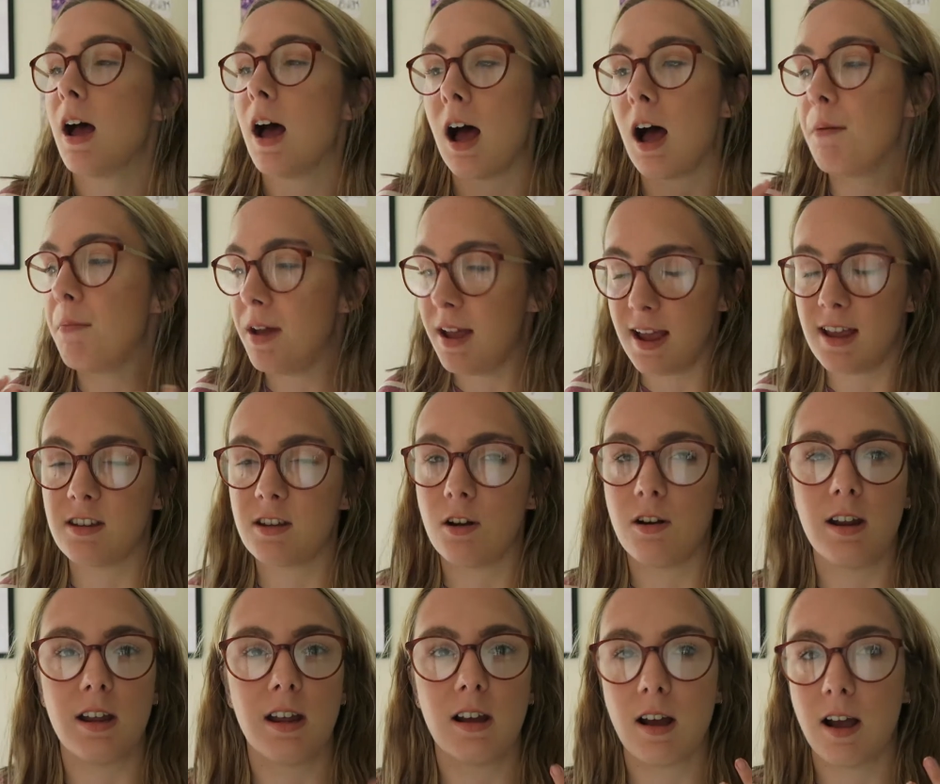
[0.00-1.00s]
It is
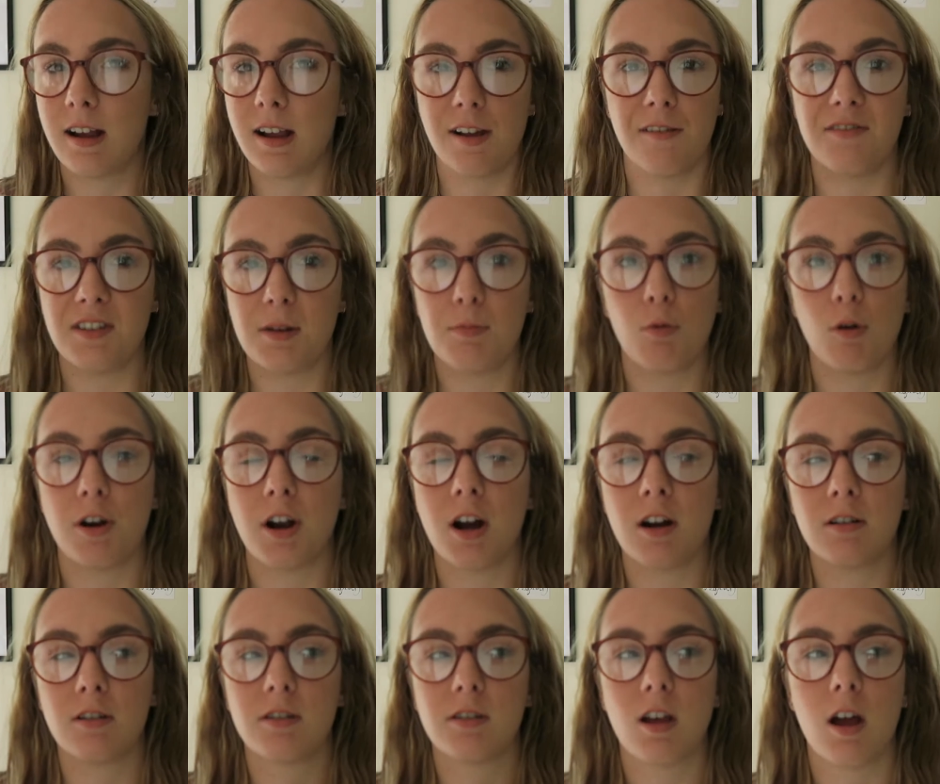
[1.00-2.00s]
only a gifted
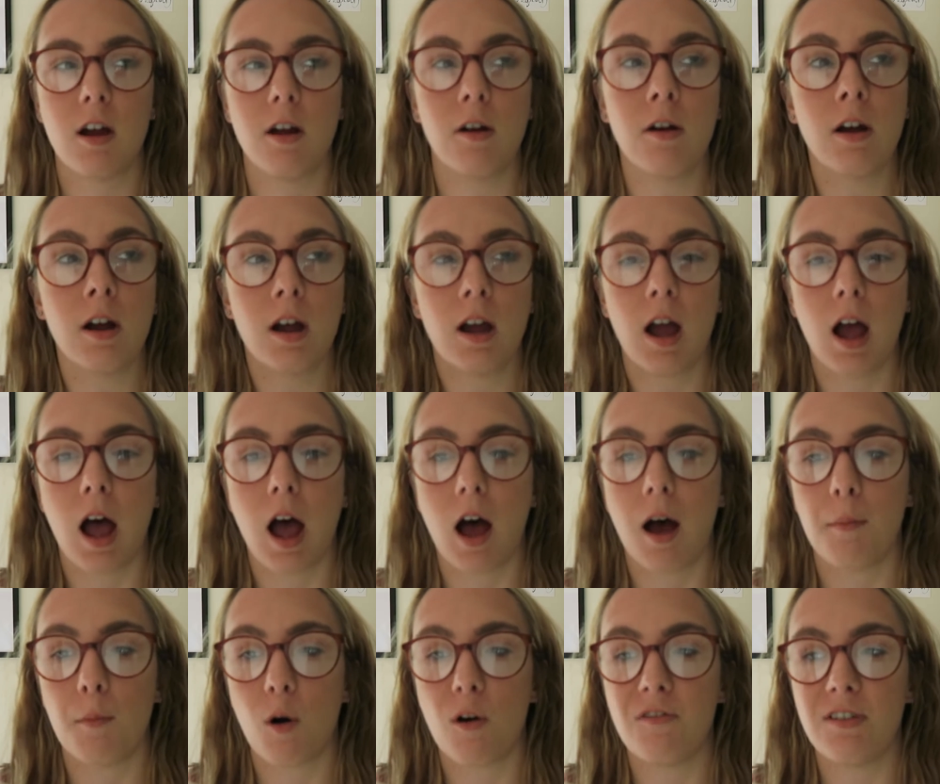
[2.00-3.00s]
product, so
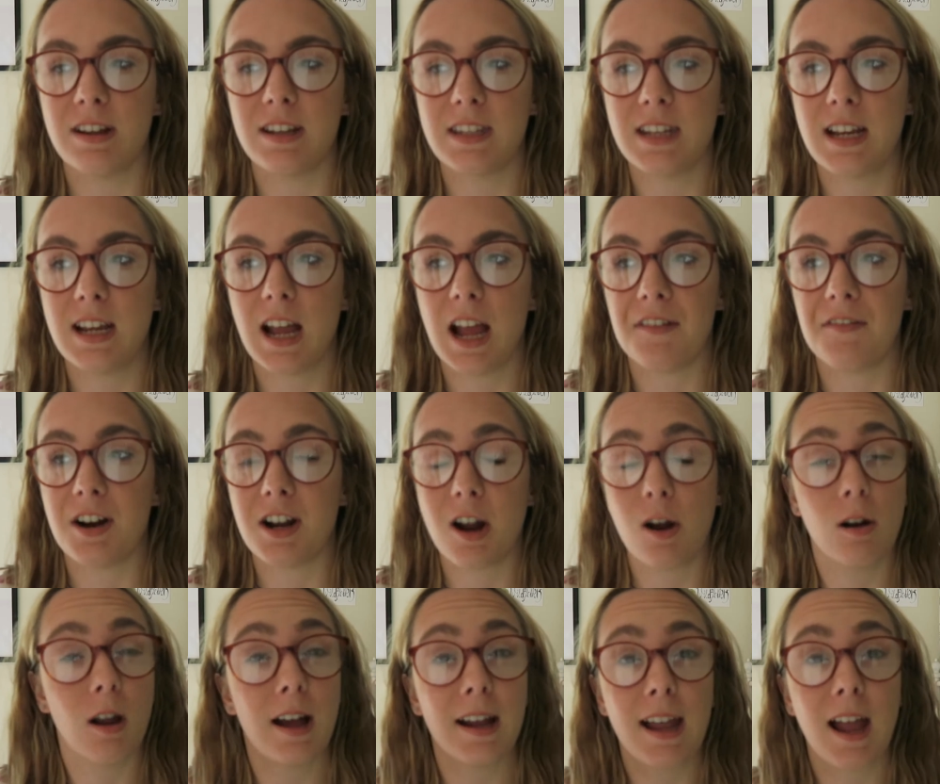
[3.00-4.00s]
obviously if I
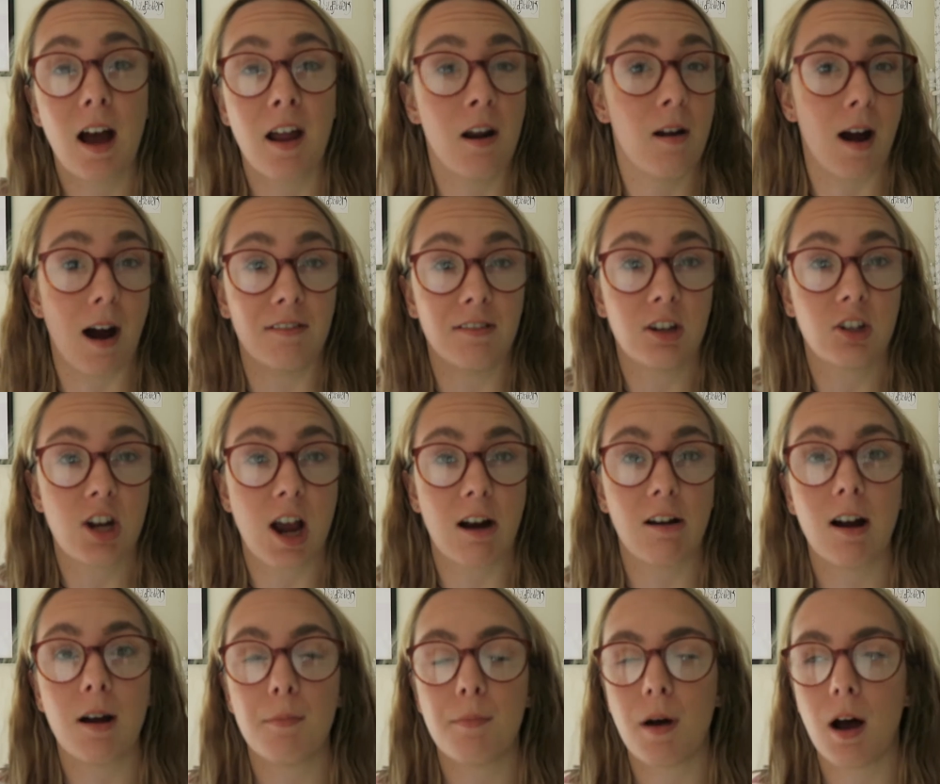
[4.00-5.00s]
don't like it, I don't have to
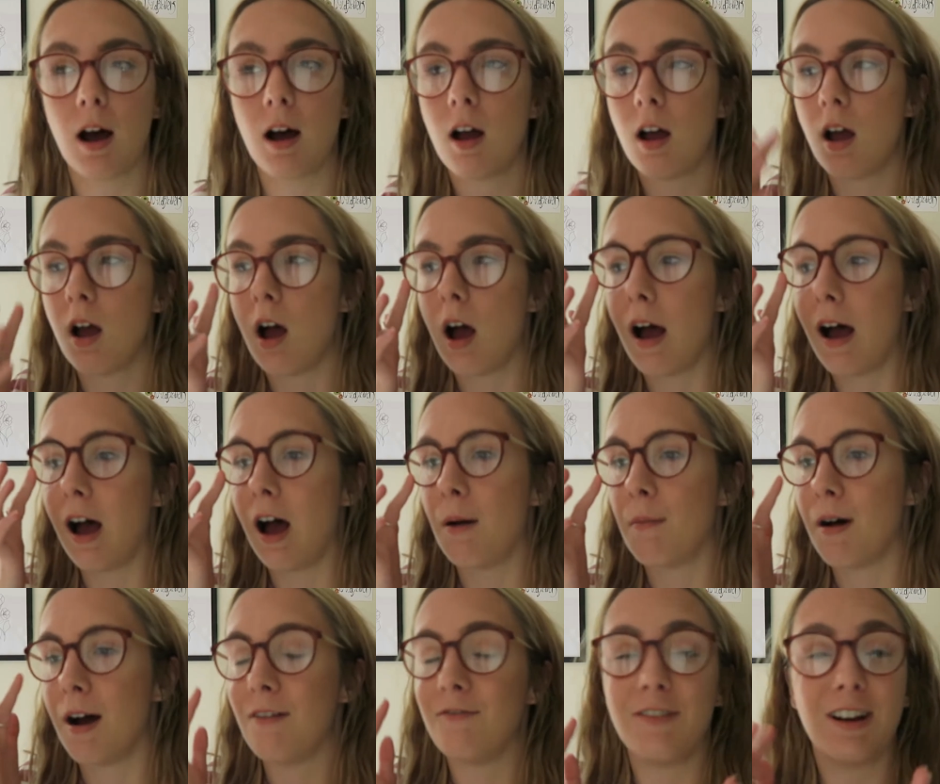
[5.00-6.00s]
share it, but
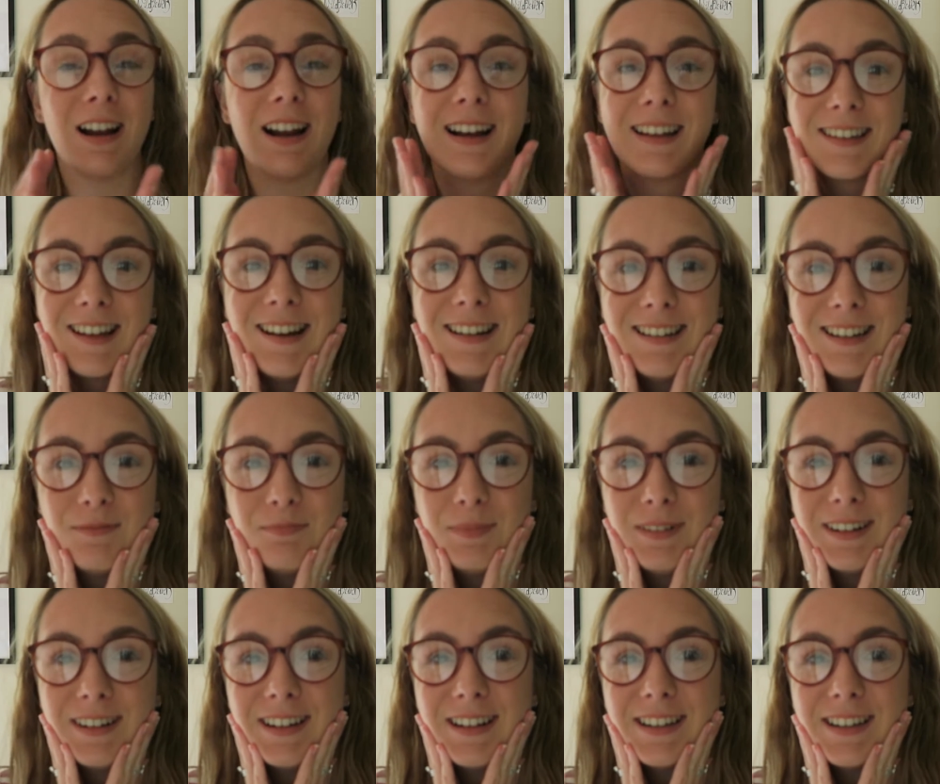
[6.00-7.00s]
I'm really excited
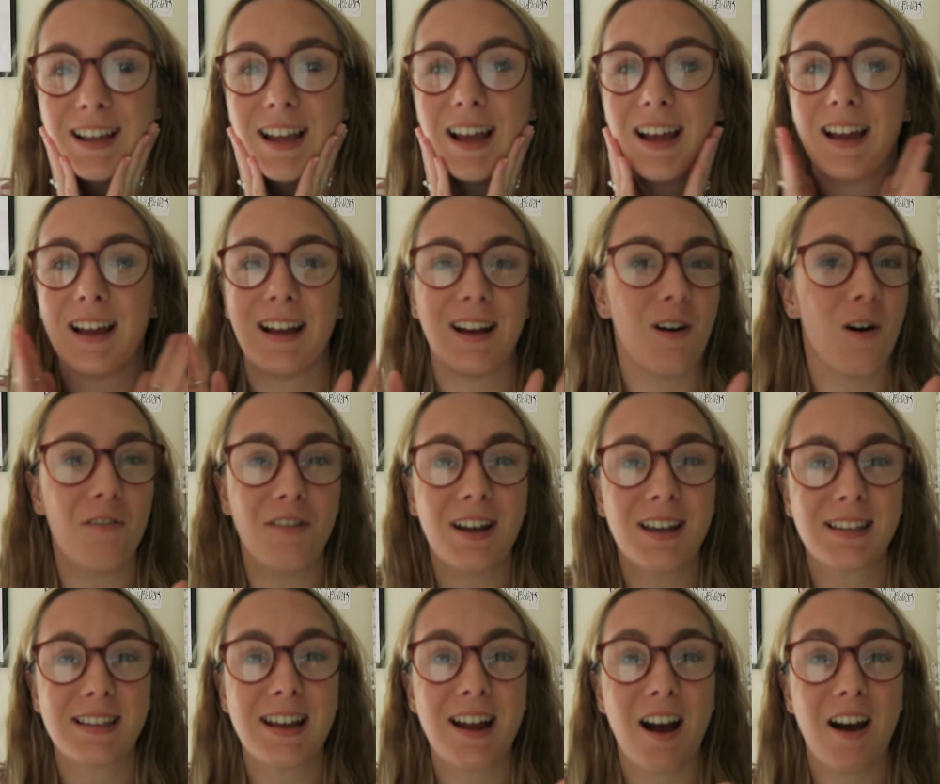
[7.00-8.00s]
because
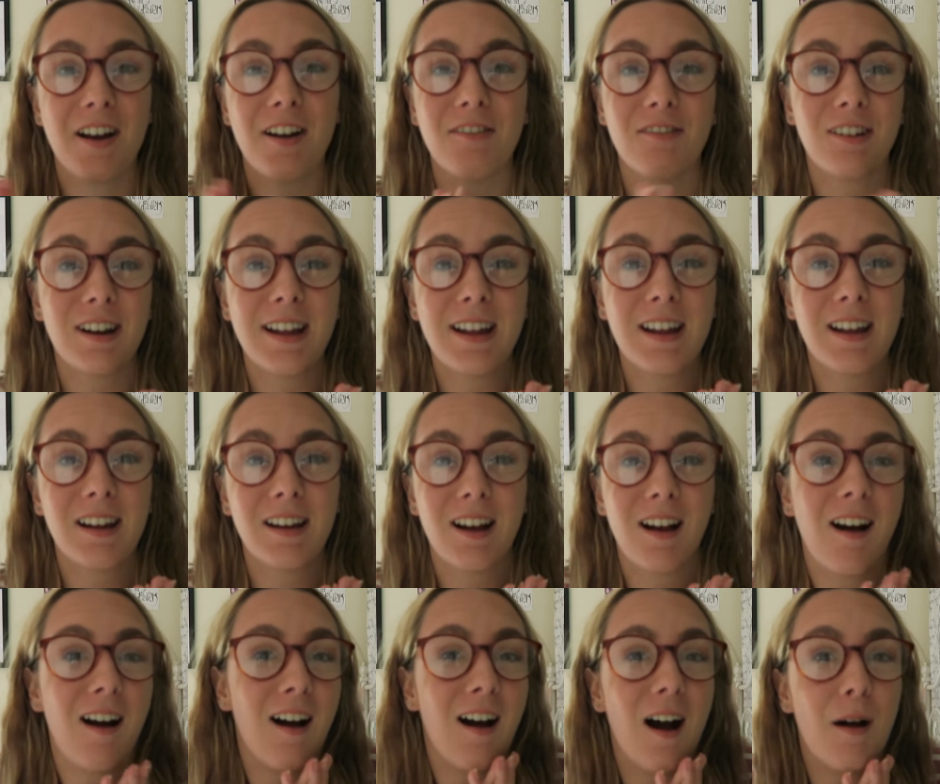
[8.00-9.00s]
obviously
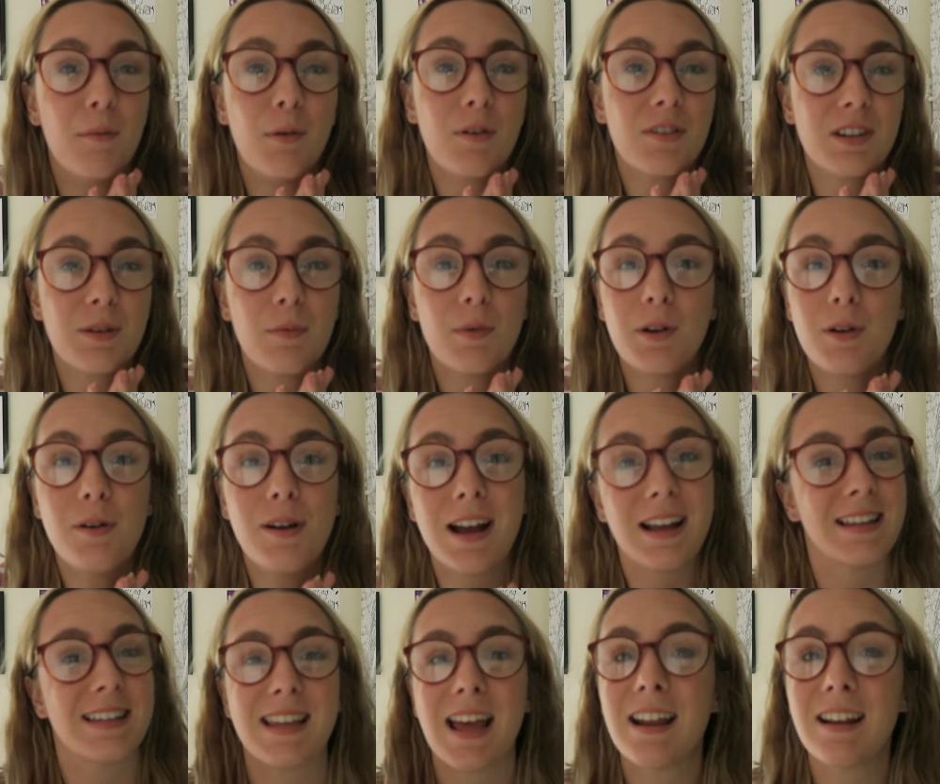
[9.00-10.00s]
I'm not someone who
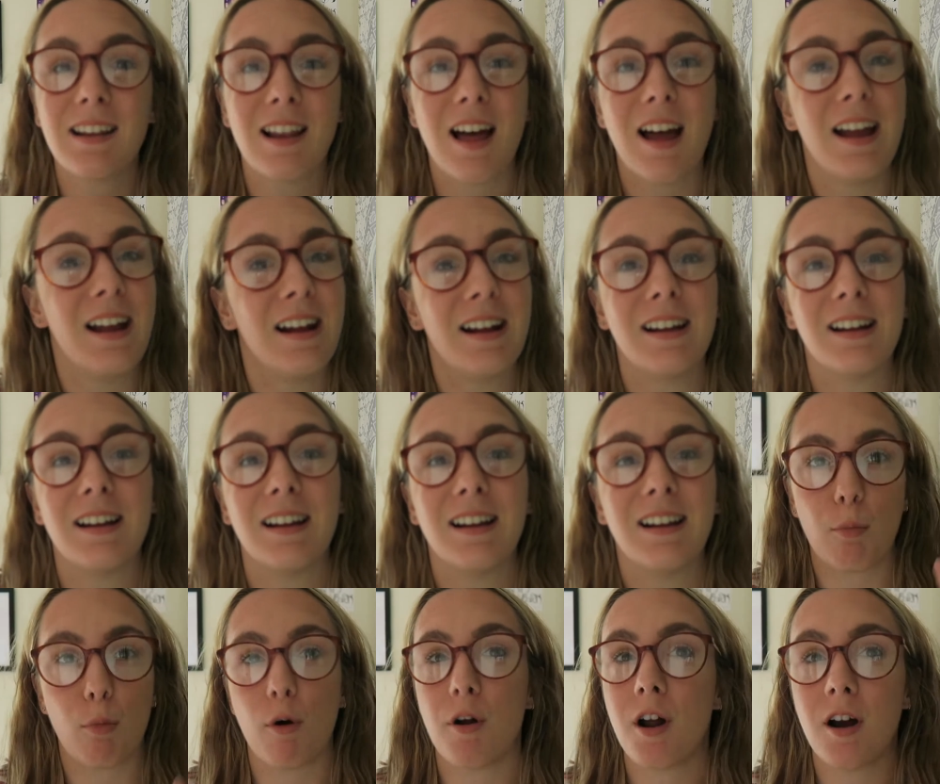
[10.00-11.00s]
gets sent like
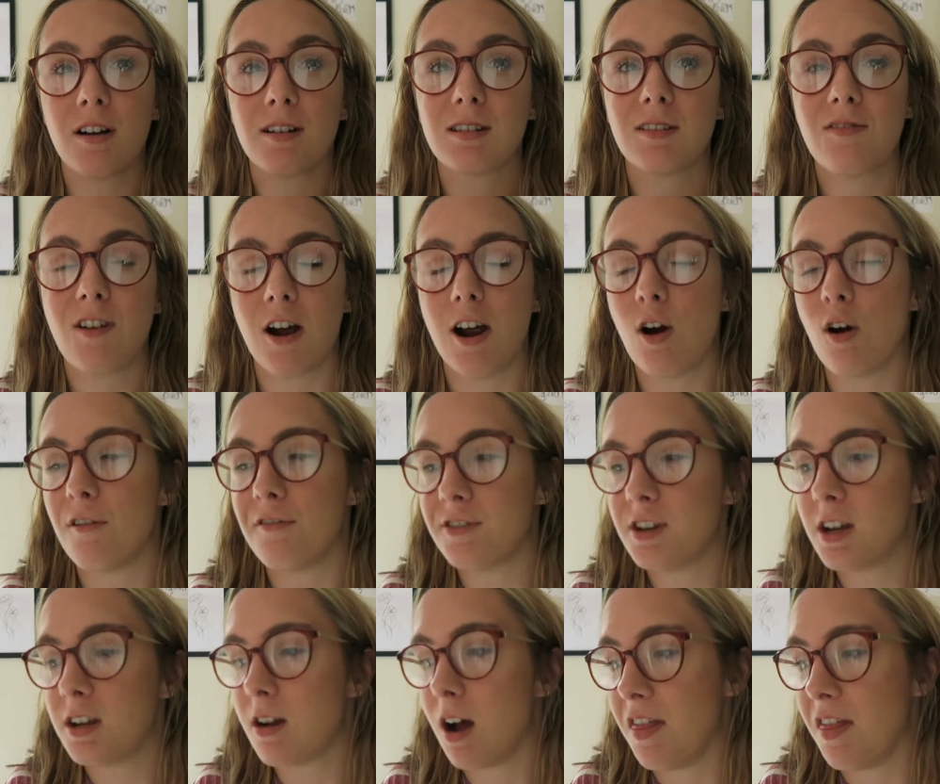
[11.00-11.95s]
products very often.